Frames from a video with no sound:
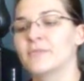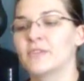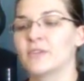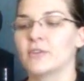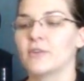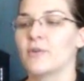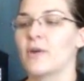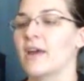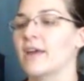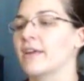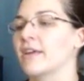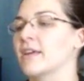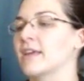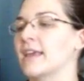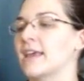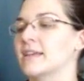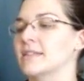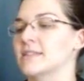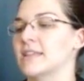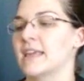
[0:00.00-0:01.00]
So I got
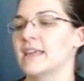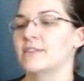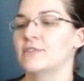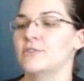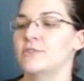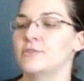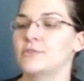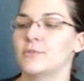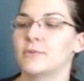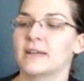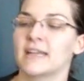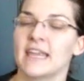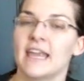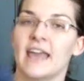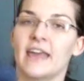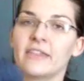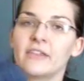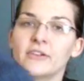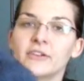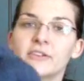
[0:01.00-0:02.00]
Cascade 220 Heathers.
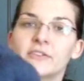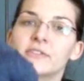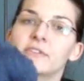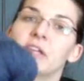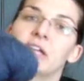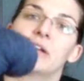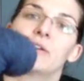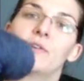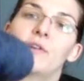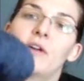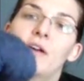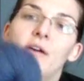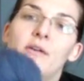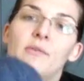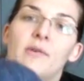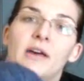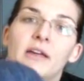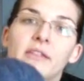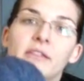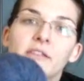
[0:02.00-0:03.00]
I don't know how
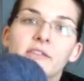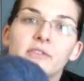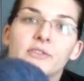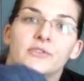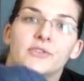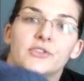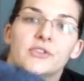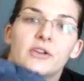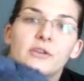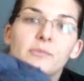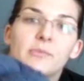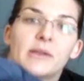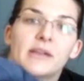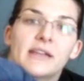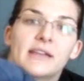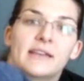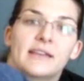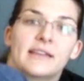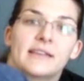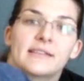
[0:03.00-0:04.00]
well this will show, but
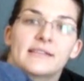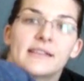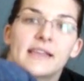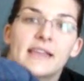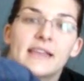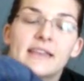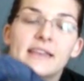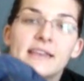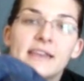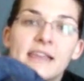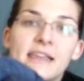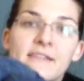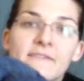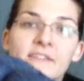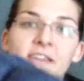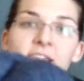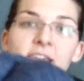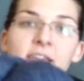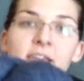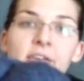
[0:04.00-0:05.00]
it is a
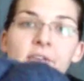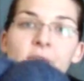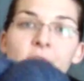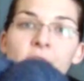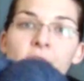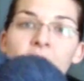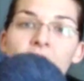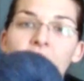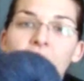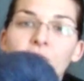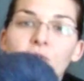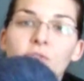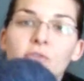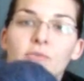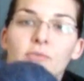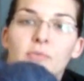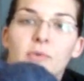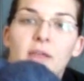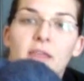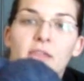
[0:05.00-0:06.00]
navy heathered
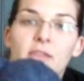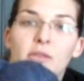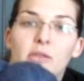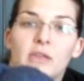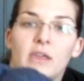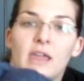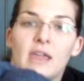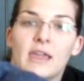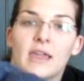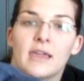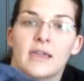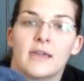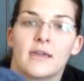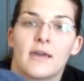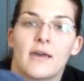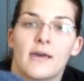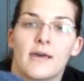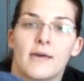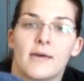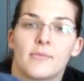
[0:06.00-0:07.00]
with
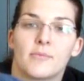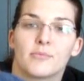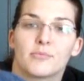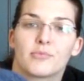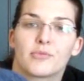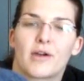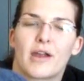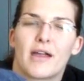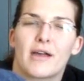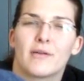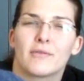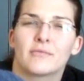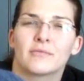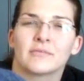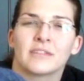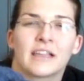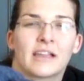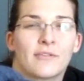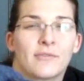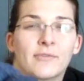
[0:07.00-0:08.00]
a uh, brown,
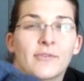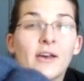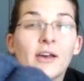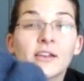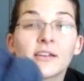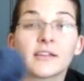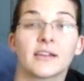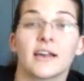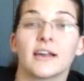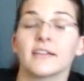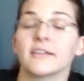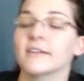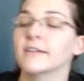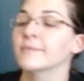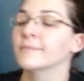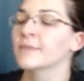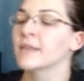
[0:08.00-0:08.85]
like a fawn color.